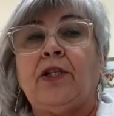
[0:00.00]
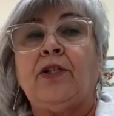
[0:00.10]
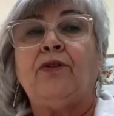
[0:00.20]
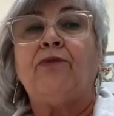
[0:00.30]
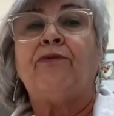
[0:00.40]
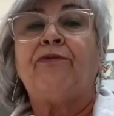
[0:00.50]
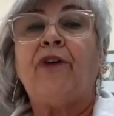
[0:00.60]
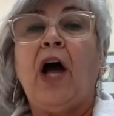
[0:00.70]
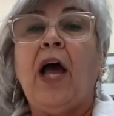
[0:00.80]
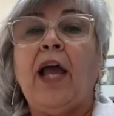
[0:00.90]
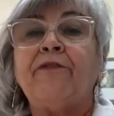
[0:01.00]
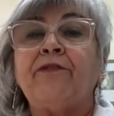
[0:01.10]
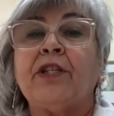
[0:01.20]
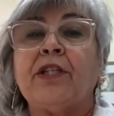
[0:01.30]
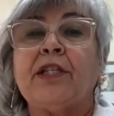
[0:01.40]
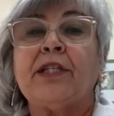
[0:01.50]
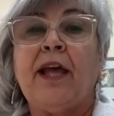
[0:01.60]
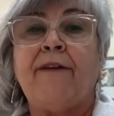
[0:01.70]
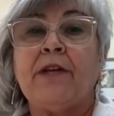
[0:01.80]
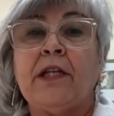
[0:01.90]
to do 5 to
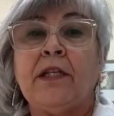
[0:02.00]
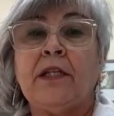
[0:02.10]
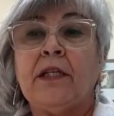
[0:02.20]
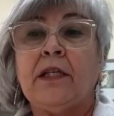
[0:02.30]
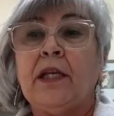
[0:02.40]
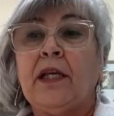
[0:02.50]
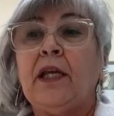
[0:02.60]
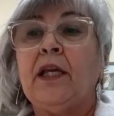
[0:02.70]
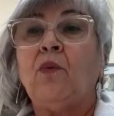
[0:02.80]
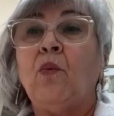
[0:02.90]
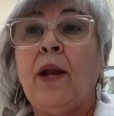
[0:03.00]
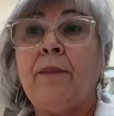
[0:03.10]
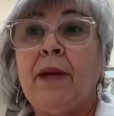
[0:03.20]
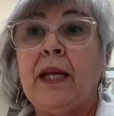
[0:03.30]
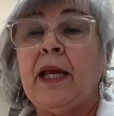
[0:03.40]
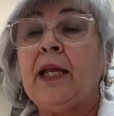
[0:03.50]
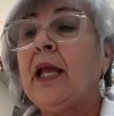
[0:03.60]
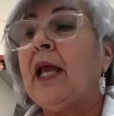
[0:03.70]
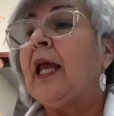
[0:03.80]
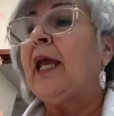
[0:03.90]
7 in 1 minute,
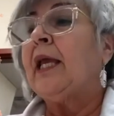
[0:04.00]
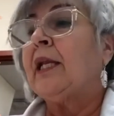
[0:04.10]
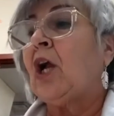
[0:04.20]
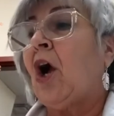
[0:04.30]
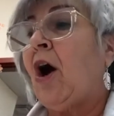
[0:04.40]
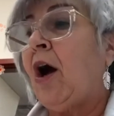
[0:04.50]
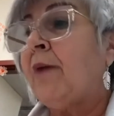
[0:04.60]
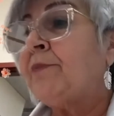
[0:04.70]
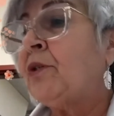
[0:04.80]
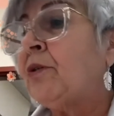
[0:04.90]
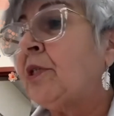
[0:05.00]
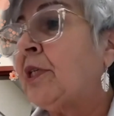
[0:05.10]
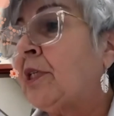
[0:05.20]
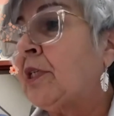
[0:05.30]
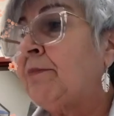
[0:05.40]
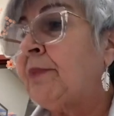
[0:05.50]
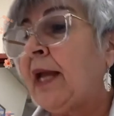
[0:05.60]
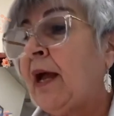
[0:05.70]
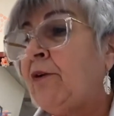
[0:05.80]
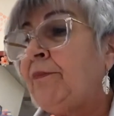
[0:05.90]
it calms your system
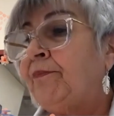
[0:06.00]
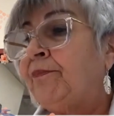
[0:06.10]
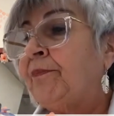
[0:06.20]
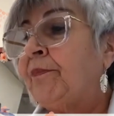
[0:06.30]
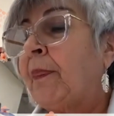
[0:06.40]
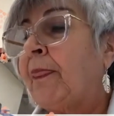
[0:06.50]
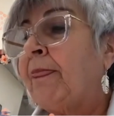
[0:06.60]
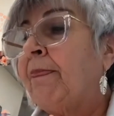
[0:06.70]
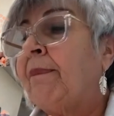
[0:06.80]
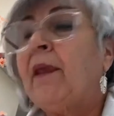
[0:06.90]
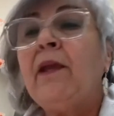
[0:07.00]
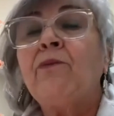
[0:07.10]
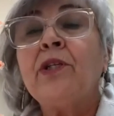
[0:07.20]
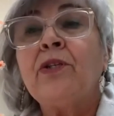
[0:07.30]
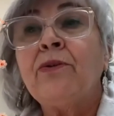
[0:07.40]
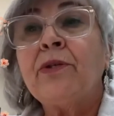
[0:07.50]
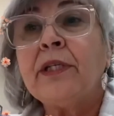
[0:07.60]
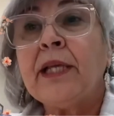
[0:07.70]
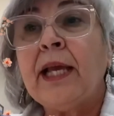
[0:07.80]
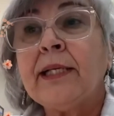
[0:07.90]
down, it
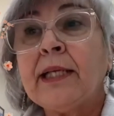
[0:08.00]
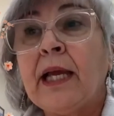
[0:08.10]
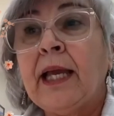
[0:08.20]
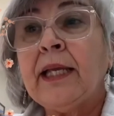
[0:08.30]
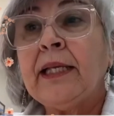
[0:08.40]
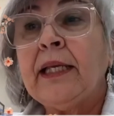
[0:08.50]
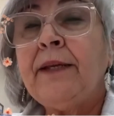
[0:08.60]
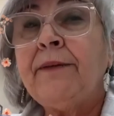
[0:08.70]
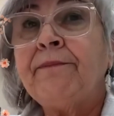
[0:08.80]
reduces anxiety,